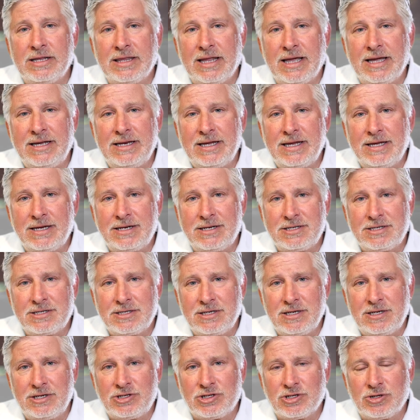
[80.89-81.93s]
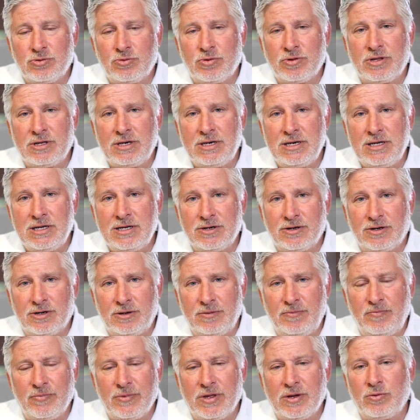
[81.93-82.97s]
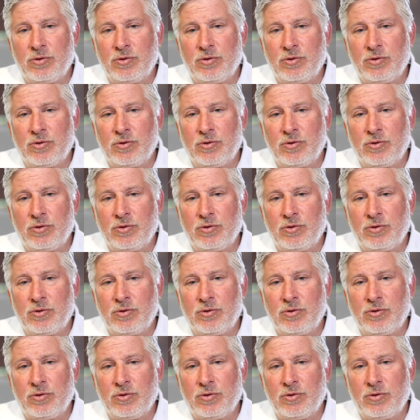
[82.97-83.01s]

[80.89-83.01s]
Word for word: light anesthesia with a needle.